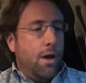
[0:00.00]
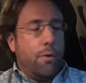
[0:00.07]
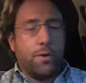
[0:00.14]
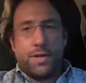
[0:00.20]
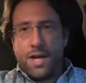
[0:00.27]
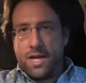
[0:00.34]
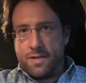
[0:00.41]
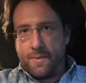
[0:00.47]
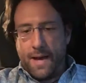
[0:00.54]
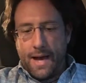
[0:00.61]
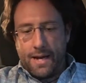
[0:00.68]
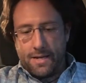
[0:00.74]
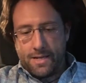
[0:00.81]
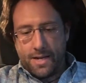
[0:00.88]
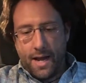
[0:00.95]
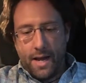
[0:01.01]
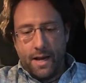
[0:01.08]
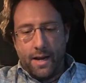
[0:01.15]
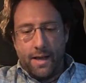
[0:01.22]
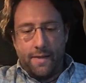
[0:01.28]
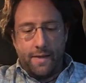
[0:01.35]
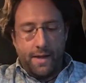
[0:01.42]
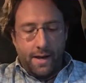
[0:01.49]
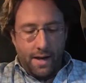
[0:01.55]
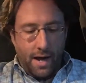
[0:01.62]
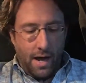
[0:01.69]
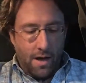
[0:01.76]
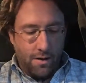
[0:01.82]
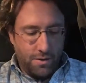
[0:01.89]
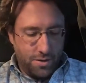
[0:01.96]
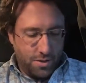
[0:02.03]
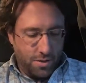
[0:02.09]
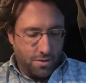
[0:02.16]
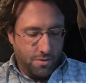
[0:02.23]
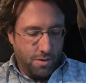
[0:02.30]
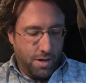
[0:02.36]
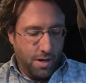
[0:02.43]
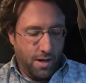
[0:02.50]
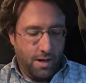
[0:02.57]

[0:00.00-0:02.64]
which has me out of state. And then I also